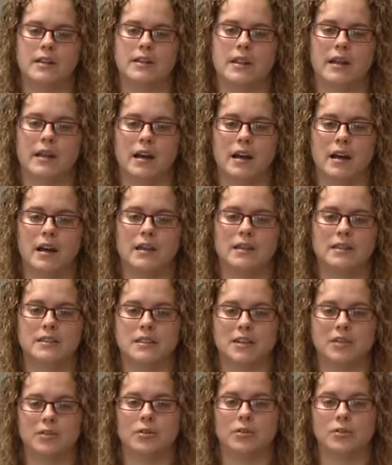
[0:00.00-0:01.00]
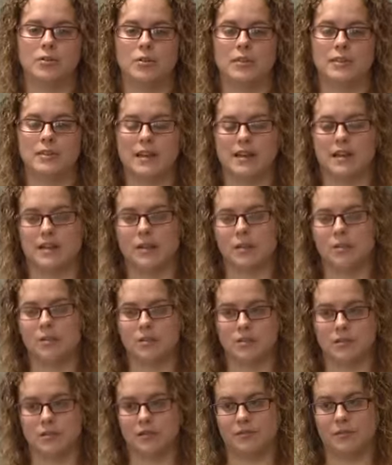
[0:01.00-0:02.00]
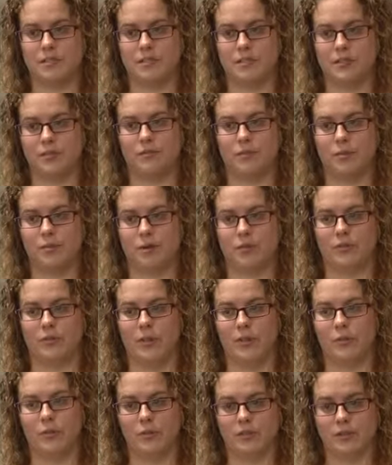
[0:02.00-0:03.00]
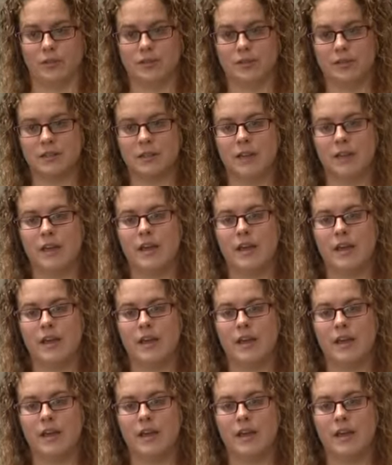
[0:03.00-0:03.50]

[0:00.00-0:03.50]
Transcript: they can't tell you exactly what service delivery model they want.